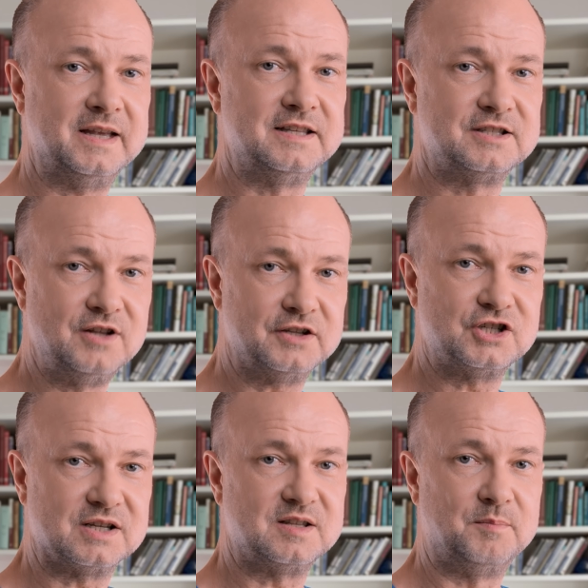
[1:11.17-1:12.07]
it's not
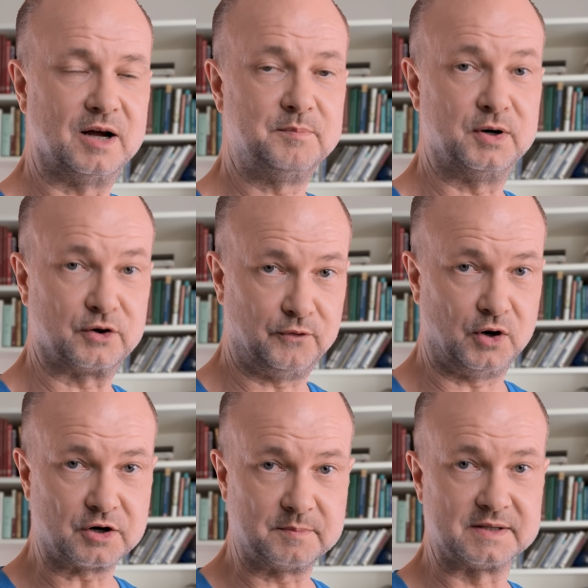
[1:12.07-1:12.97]
just about
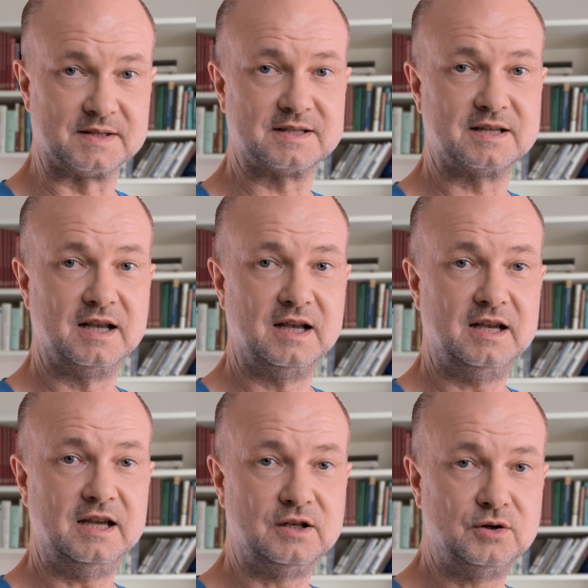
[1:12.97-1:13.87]
performance,
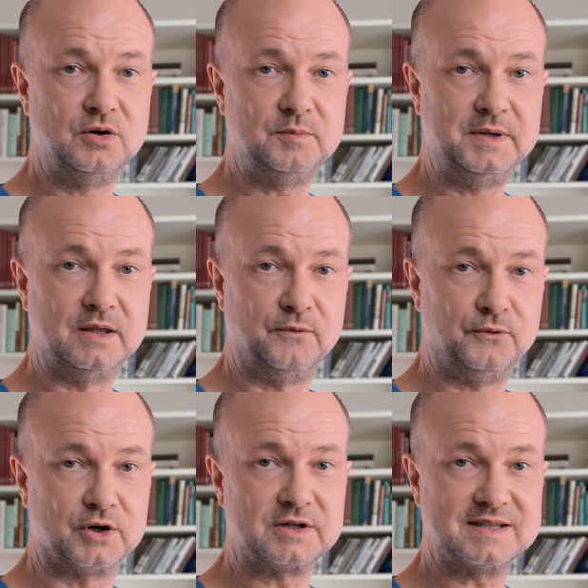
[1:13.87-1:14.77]
it could be the
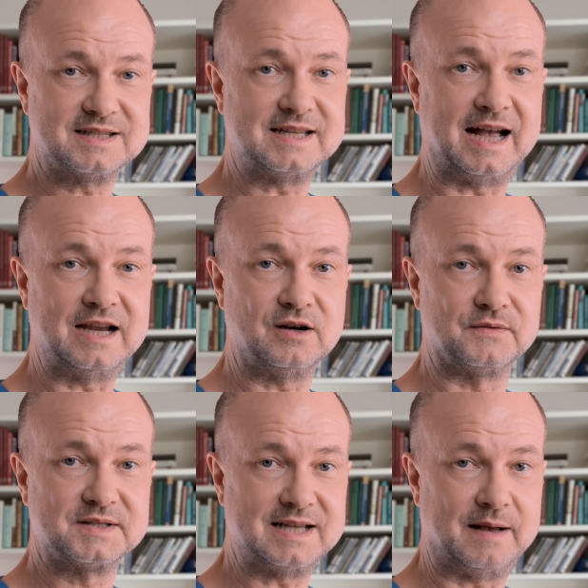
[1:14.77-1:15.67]
first sign
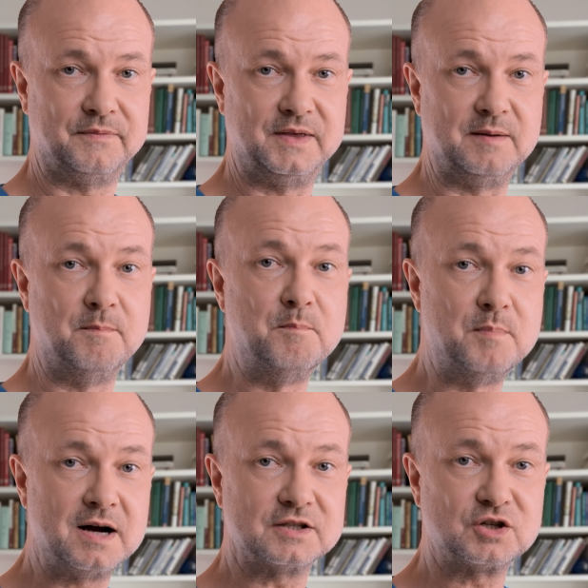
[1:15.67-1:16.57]
of something
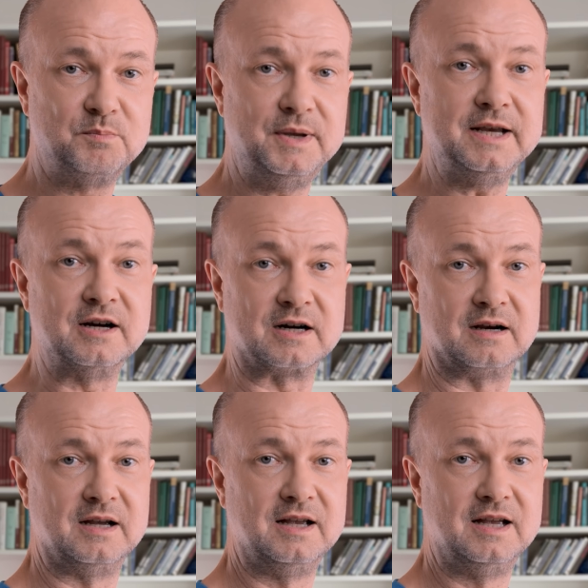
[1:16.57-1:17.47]
much bigger.